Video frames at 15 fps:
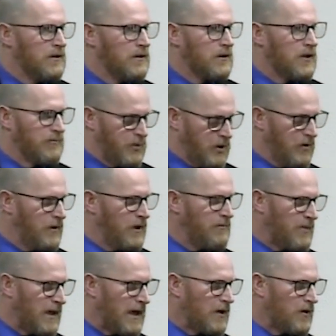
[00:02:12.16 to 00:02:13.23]
computing
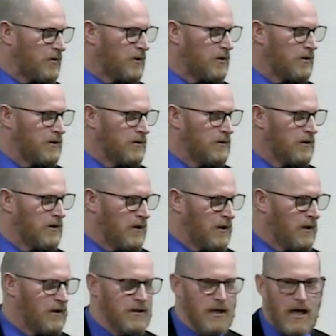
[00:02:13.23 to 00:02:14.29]
power,
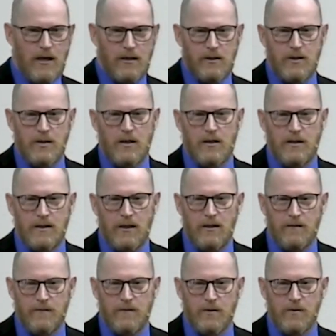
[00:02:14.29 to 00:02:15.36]
and knowledge in our cell
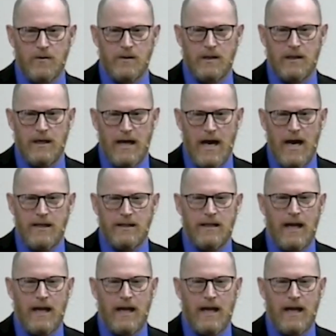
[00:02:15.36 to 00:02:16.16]
phones than NASA